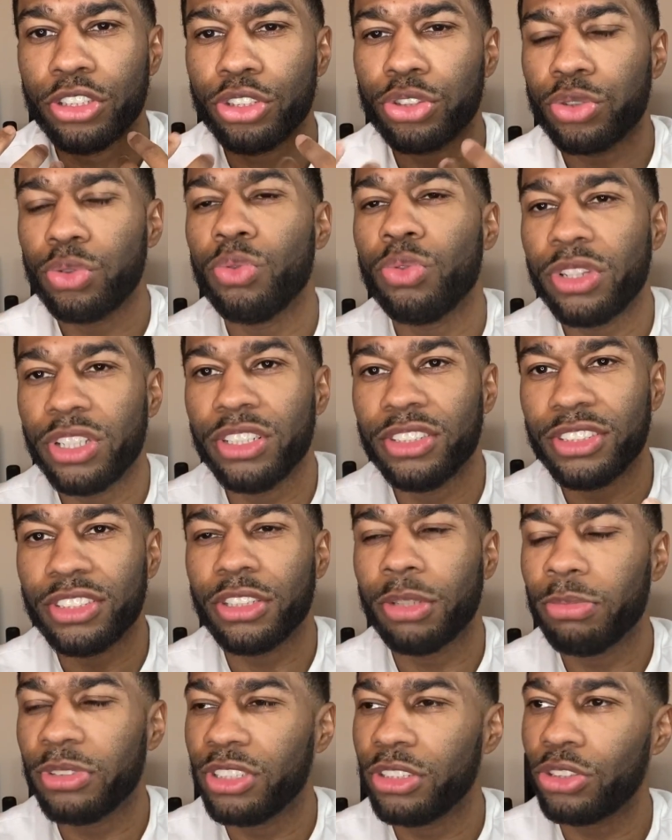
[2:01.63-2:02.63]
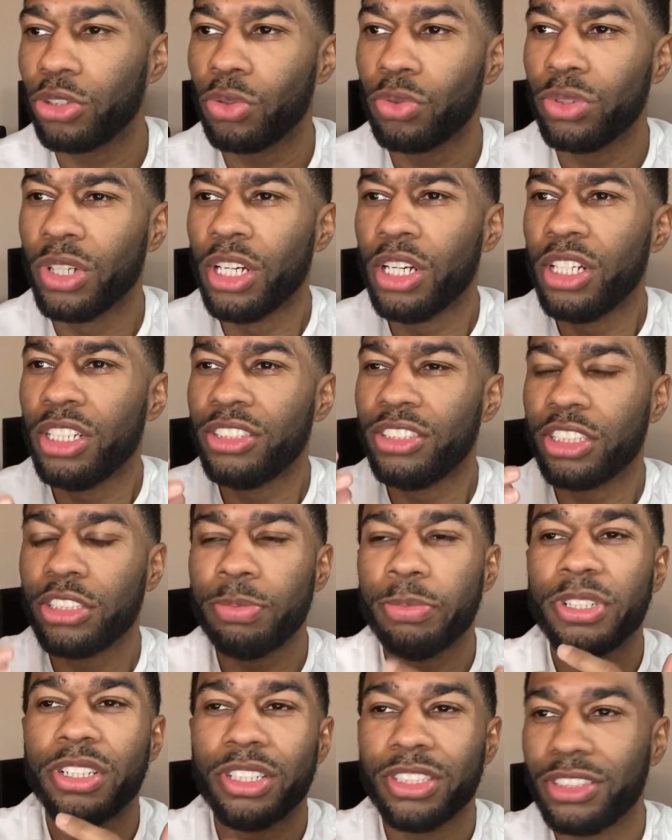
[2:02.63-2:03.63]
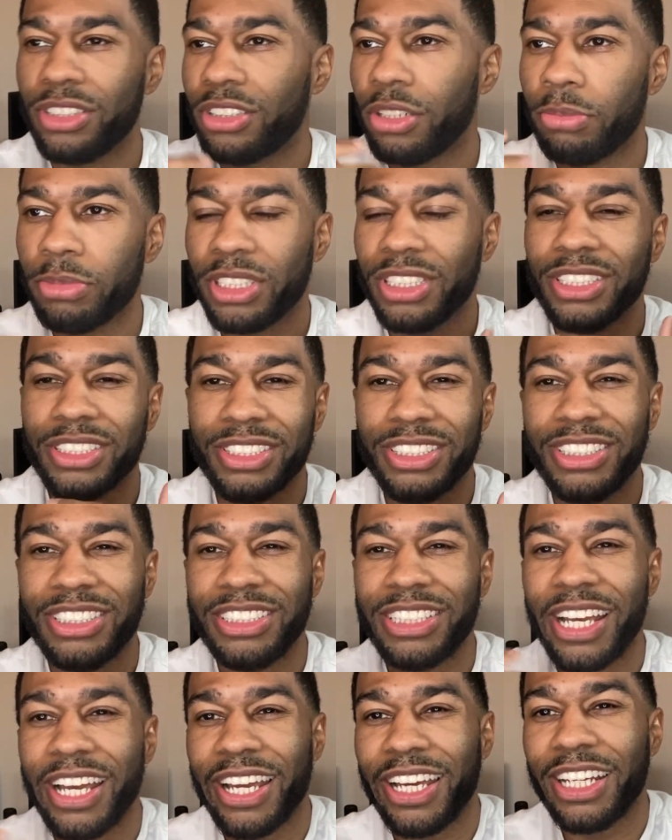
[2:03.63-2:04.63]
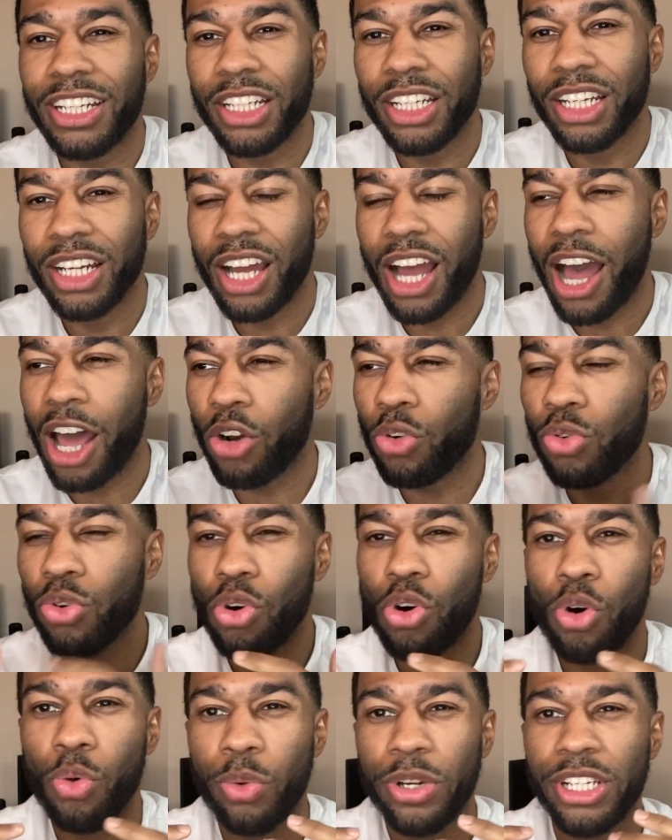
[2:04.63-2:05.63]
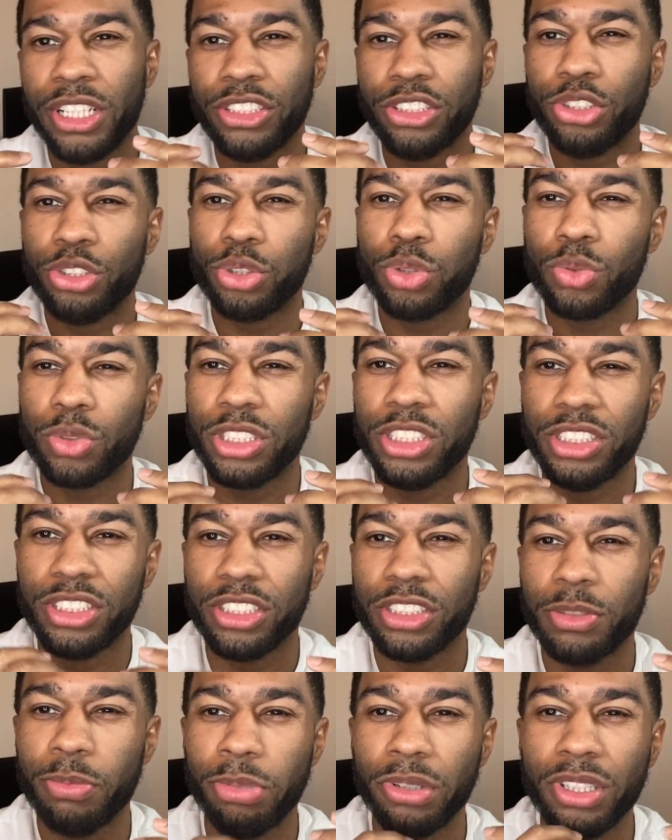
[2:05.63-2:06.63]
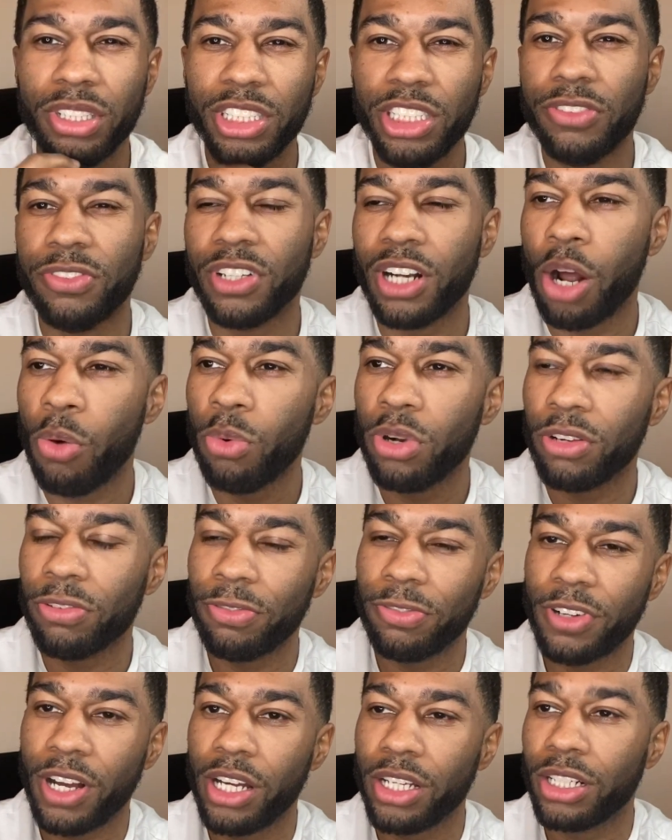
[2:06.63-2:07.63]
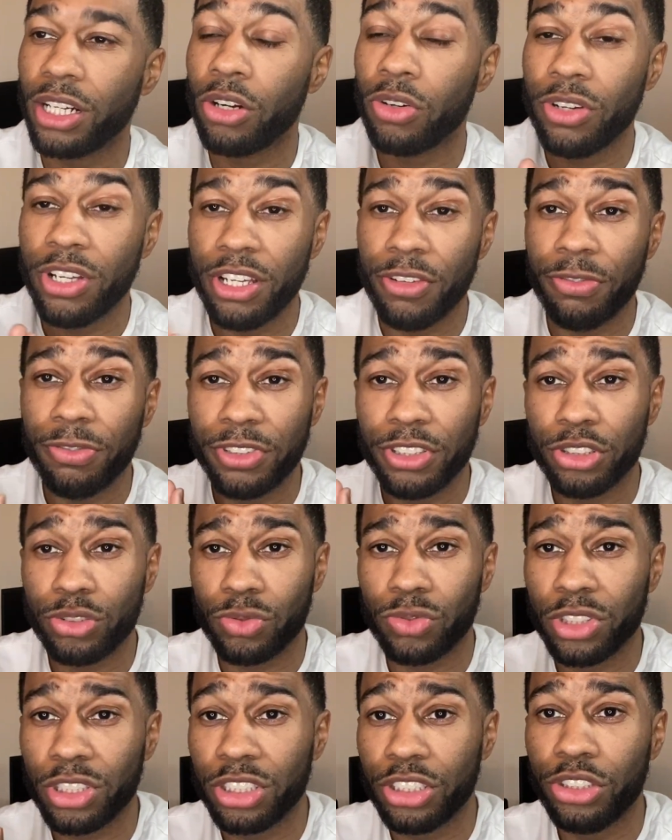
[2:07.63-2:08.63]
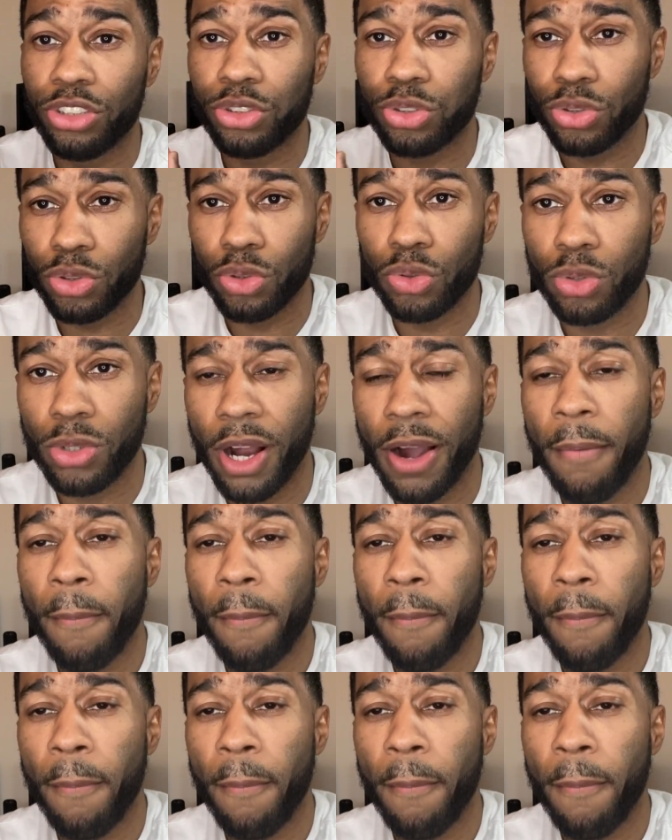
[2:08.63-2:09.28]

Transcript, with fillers: truth in something. So just because something is said, I don't always truly just believe it. I want to find out if it's really true.